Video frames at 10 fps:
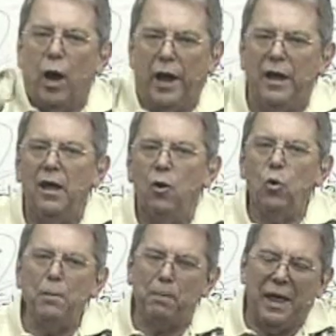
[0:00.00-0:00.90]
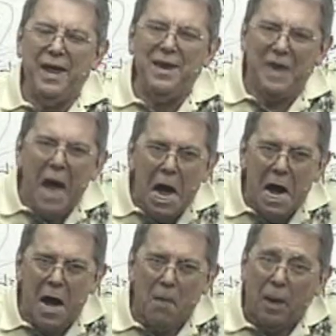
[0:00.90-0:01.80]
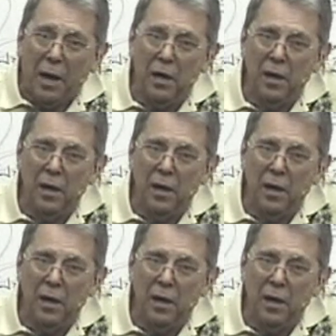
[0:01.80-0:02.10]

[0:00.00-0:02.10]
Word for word: way. Quit playing dumb.